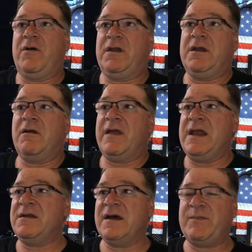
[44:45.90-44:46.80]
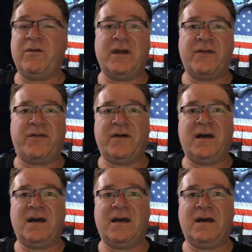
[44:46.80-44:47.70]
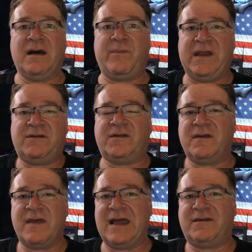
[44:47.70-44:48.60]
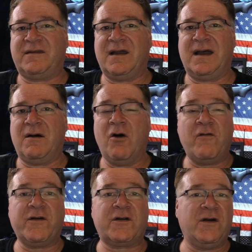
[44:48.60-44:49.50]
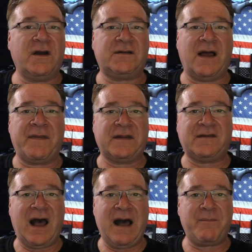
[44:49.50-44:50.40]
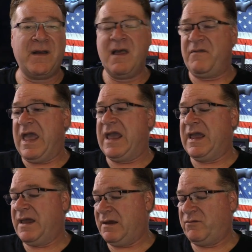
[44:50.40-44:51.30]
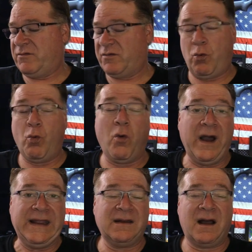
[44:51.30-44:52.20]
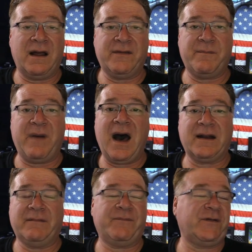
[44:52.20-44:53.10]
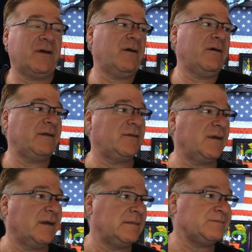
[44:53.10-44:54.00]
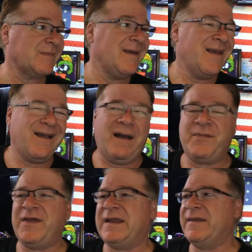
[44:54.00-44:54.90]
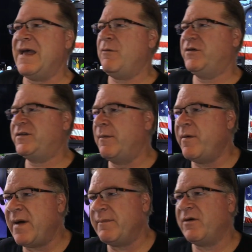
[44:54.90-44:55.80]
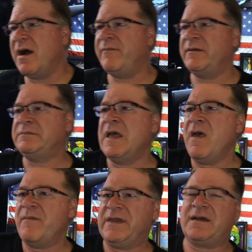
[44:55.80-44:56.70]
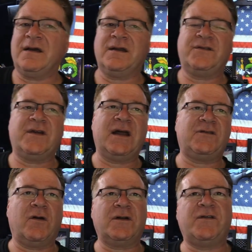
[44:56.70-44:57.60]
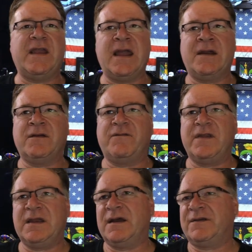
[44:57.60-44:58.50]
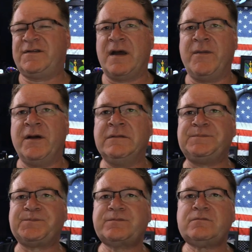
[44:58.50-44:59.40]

you'll end up with uh, a pizza that's uh, overcooked on the top and white on the bottom. So it's a. Uh, I'm thinking that was some of my problem because uh, towards the end of the uh, summer,